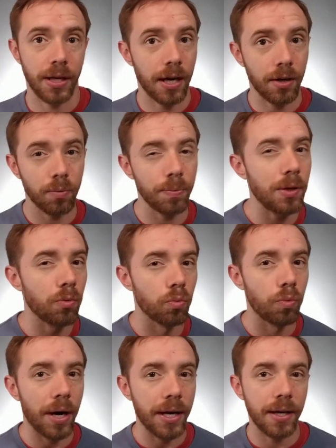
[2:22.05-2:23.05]
And I don't
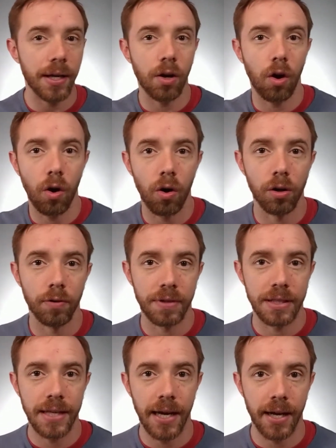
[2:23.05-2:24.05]
mean writing all of
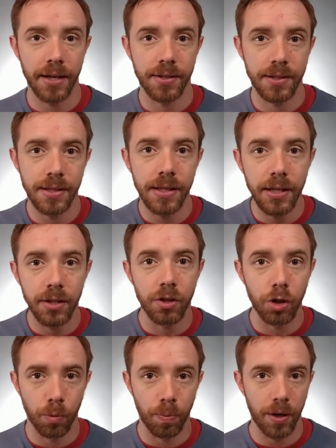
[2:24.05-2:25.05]
the tasks
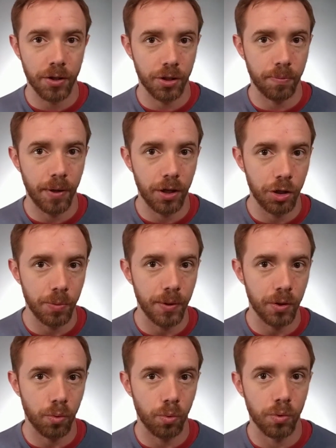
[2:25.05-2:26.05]
into your project
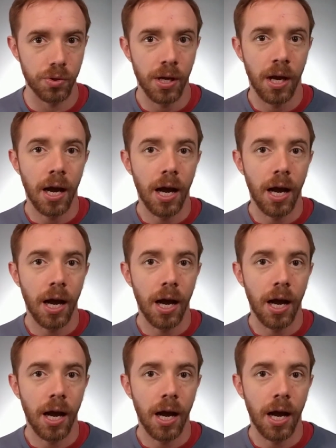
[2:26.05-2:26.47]
management tools.